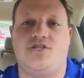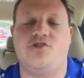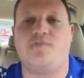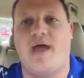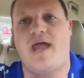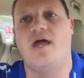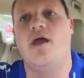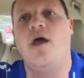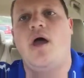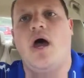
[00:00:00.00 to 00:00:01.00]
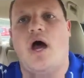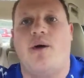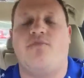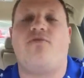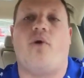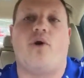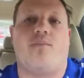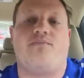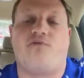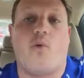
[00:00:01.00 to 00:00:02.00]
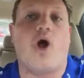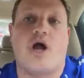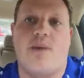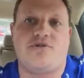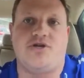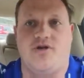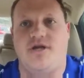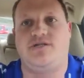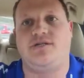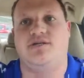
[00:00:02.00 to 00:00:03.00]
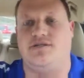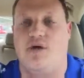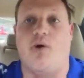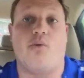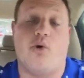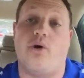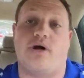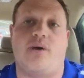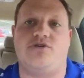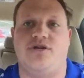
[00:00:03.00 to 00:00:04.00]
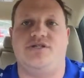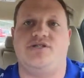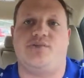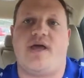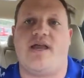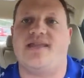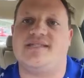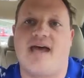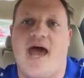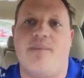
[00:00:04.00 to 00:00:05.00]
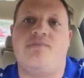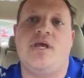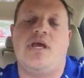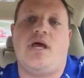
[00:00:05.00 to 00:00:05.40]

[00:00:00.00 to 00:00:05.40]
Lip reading: to Japan for work opportunities, because there were more work opportunities in Japan at that time